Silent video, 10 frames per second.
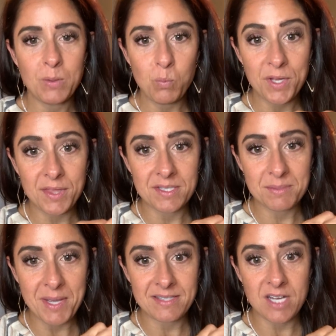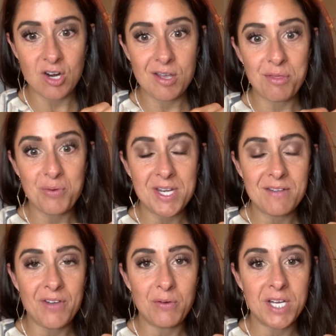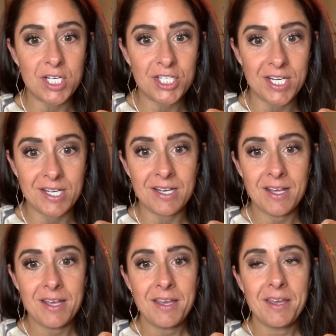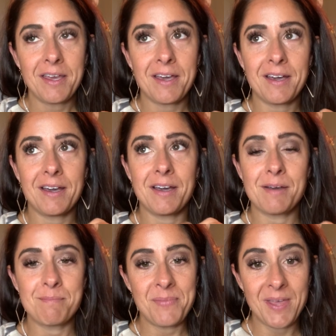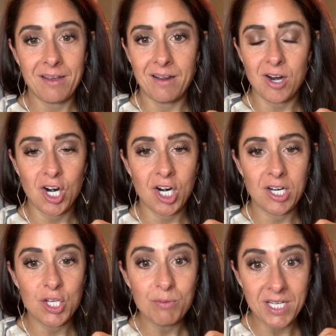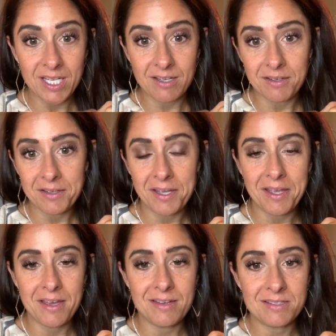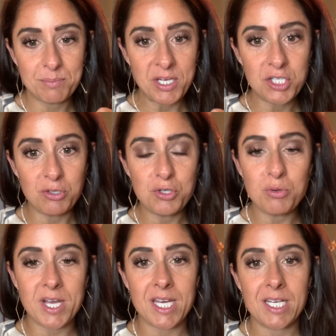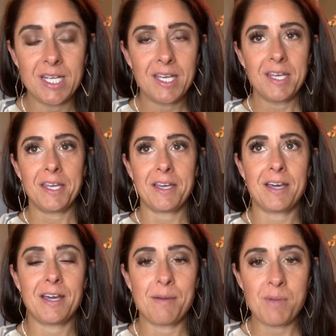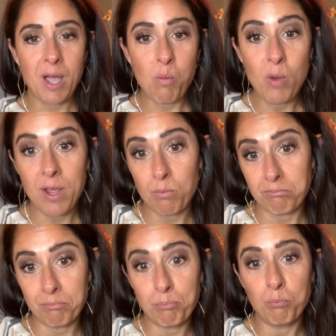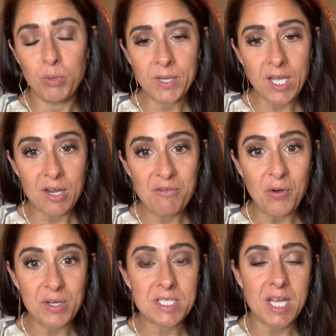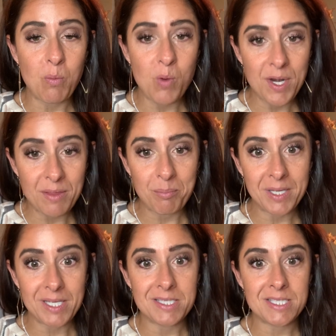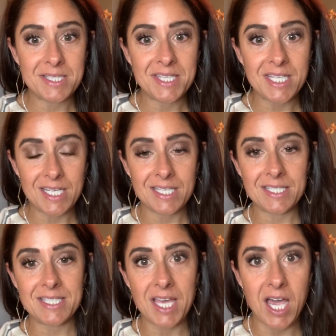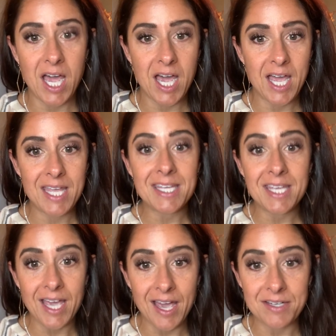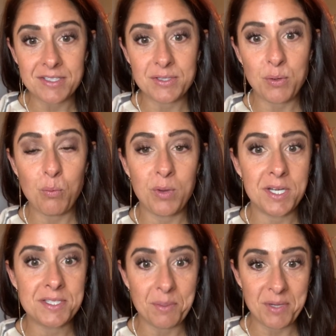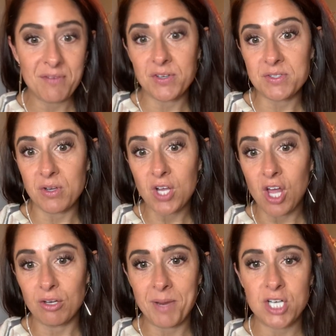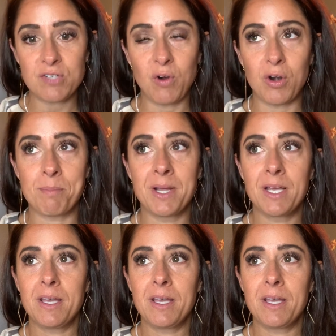with this Mascara 3D foundation that are unique and special to it. I'm really kind of focused on one of the biggest things that I get when somebody fills out a color match form